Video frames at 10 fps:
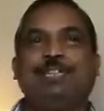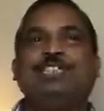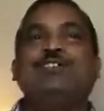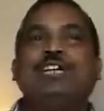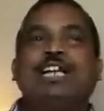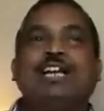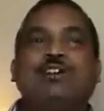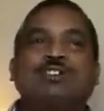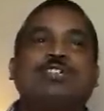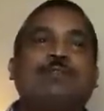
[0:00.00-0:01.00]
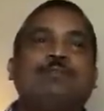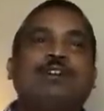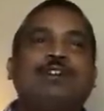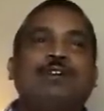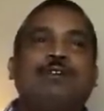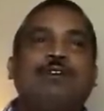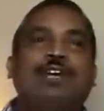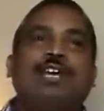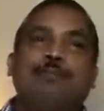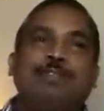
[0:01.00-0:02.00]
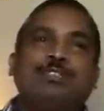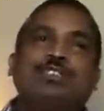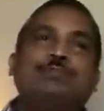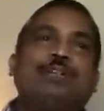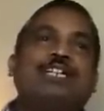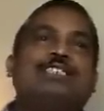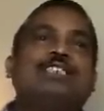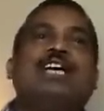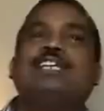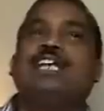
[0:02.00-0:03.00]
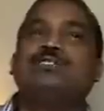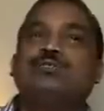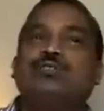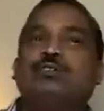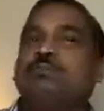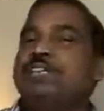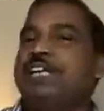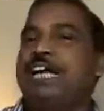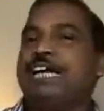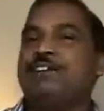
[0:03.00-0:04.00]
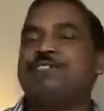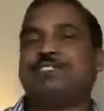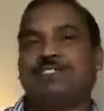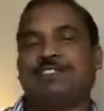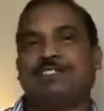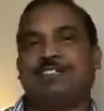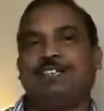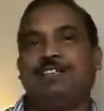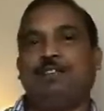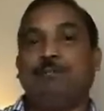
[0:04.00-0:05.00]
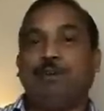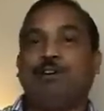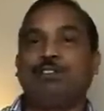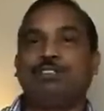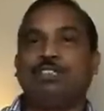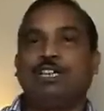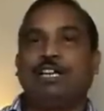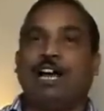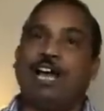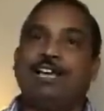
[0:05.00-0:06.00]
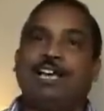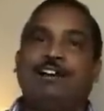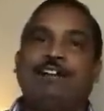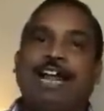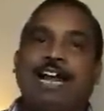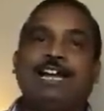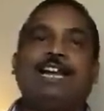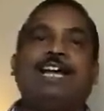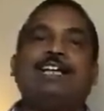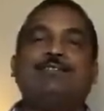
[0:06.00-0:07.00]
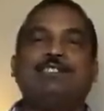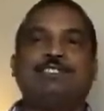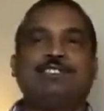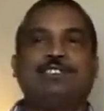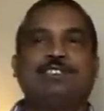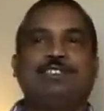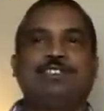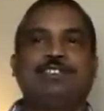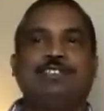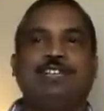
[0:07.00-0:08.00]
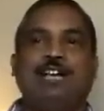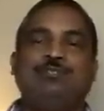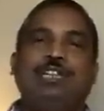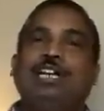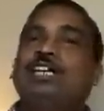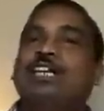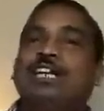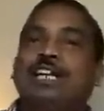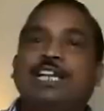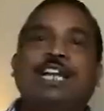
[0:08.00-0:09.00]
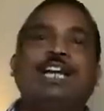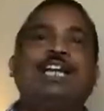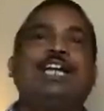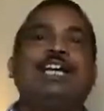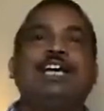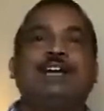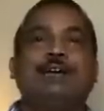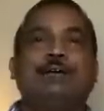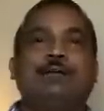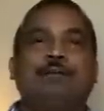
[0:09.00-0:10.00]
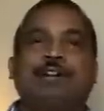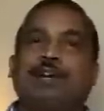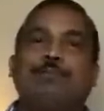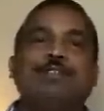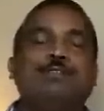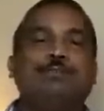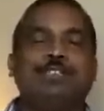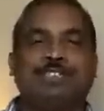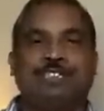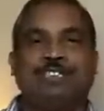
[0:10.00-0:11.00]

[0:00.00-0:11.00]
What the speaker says: Patient will tell Doctor Saab, give me such medicine that there should not be any aggravation, because I cannot handle aggravation. Actually, it really troubles me.